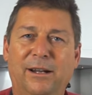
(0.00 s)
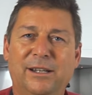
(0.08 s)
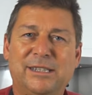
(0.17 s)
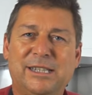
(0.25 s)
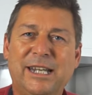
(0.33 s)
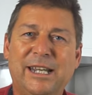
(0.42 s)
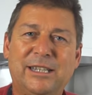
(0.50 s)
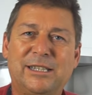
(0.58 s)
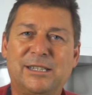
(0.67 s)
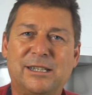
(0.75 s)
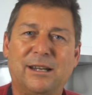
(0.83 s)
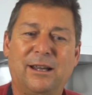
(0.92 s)

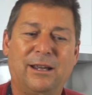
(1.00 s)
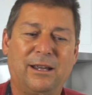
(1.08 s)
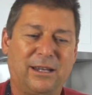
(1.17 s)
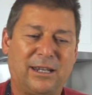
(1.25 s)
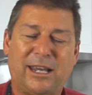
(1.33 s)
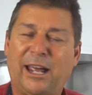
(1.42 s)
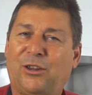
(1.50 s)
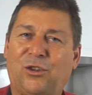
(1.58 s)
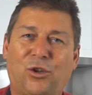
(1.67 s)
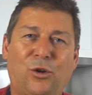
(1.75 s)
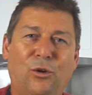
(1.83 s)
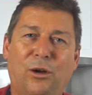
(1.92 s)
seeds
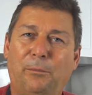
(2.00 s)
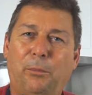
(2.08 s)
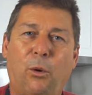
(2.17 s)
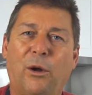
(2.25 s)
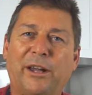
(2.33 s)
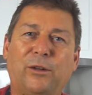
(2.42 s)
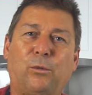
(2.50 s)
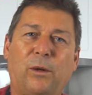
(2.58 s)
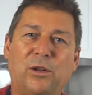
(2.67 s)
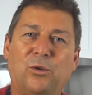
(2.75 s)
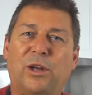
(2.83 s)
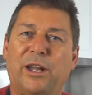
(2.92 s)
get to a point where
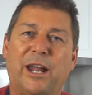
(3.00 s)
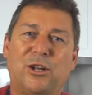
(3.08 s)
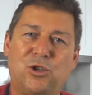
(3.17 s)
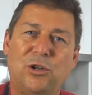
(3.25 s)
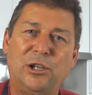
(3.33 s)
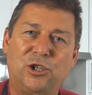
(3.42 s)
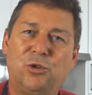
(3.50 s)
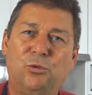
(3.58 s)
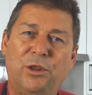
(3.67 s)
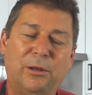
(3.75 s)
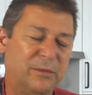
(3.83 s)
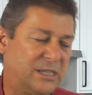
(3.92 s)
you can actually
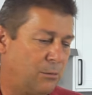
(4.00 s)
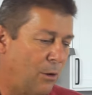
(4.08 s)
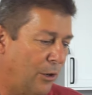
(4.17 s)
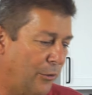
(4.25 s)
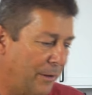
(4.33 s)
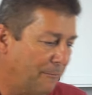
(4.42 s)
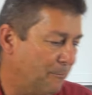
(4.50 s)
chew them and swallow them.